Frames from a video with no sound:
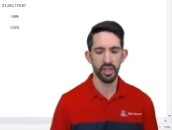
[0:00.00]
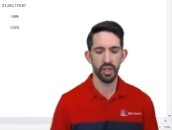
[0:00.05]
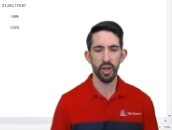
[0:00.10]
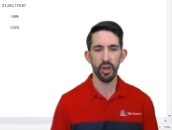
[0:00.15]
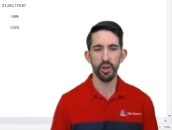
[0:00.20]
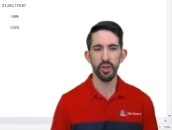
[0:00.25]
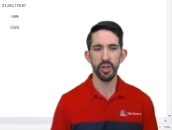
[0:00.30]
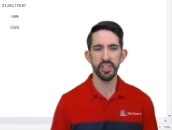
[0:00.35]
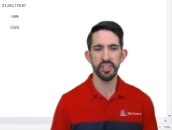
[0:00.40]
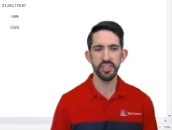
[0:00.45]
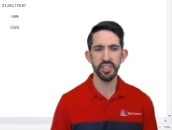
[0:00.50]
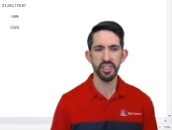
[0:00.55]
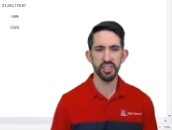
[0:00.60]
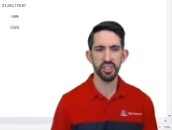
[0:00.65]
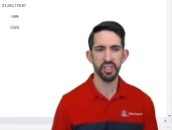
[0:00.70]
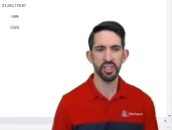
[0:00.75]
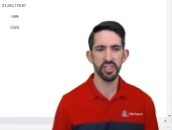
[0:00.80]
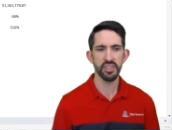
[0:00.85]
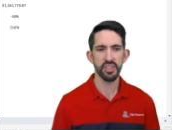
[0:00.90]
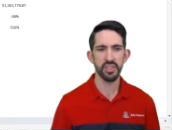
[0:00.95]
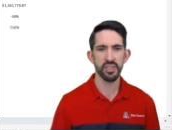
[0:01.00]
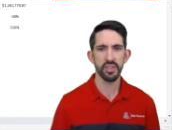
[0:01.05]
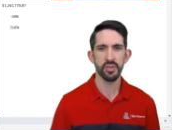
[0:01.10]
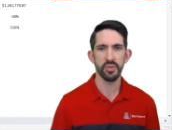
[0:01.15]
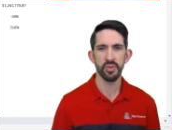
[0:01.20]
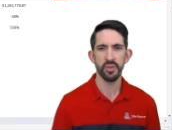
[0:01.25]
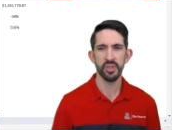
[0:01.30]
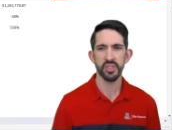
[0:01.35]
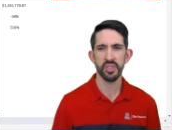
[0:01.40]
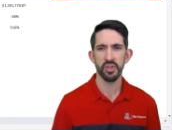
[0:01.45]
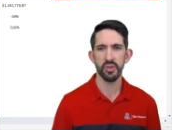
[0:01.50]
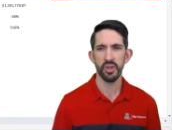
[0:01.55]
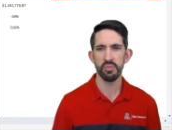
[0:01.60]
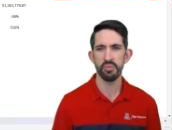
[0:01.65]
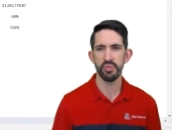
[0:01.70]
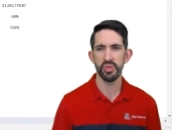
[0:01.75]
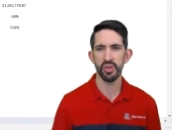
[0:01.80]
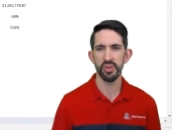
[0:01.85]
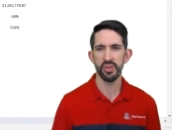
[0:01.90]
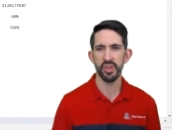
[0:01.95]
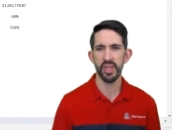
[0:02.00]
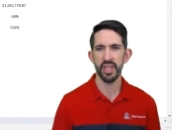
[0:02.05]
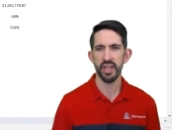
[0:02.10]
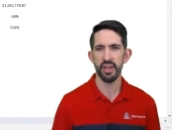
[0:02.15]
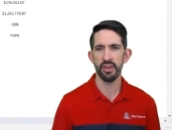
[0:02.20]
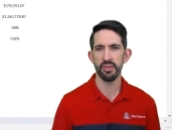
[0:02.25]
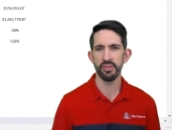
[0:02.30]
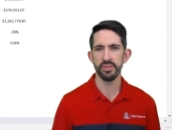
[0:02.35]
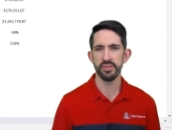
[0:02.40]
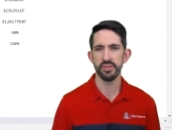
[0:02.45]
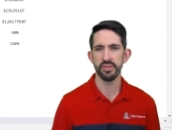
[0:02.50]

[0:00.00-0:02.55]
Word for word: Our additions, well, let's go ahead and build that out.